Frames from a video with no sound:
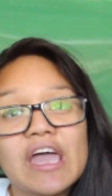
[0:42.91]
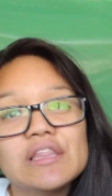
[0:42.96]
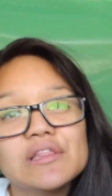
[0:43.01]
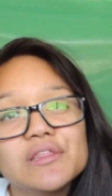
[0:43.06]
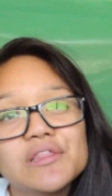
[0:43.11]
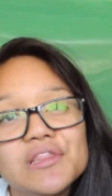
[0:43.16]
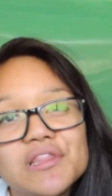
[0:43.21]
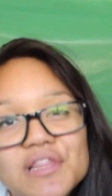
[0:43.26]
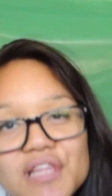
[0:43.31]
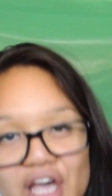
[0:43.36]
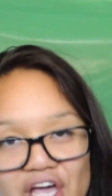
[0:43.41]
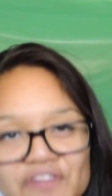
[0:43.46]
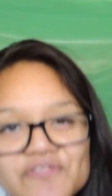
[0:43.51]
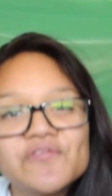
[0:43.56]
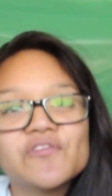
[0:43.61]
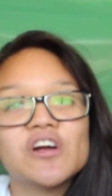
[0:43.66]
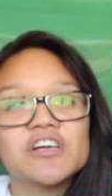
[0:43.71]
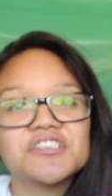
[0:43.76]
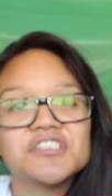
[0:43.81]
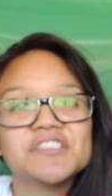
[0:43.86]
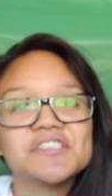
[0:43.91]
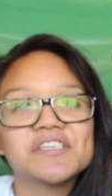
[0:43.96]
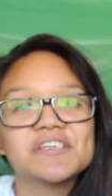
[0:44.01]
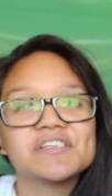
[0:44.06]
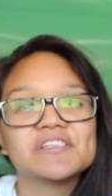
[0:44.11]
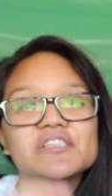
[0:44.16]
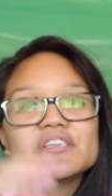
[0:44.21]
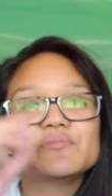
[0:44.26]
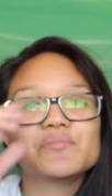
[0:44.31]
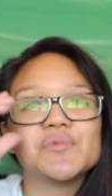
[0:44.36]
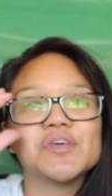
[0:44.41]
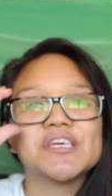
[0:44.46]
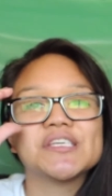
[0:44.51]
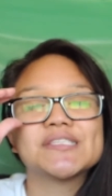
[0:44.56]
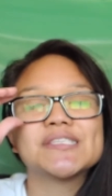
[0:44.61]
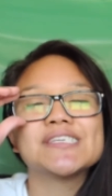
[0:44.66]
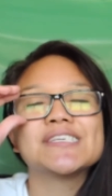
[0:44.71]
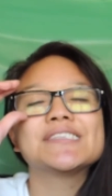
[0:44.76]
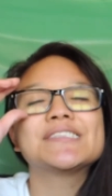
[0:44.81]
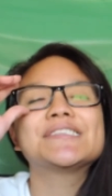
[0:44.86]
I love watching the
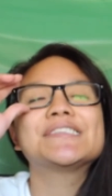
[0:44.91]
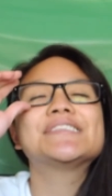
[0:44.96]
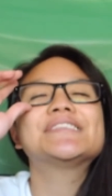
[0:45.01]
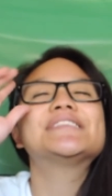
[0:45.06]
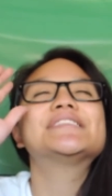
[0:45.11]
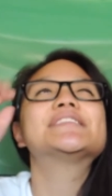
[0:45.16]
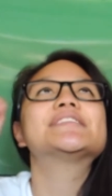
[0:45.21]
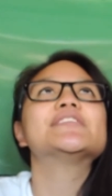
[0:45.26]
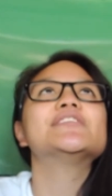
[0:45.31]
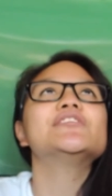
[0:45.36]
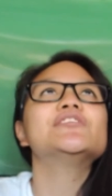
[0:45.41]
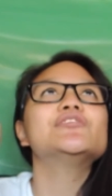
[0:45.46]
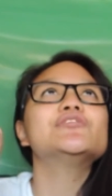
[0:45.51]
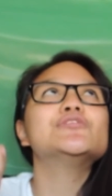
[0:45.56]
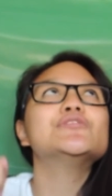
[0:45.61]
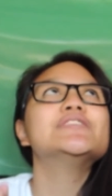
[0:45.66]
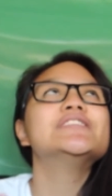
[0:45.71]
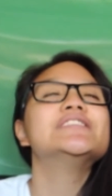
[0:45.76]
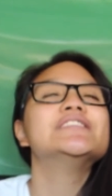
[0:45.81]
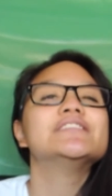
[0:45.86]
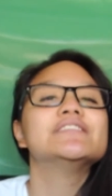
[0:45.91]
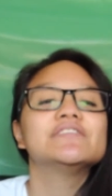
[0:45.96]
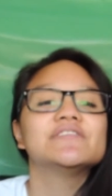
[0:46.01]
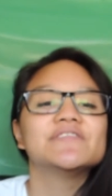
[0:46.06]
Olympics. It's so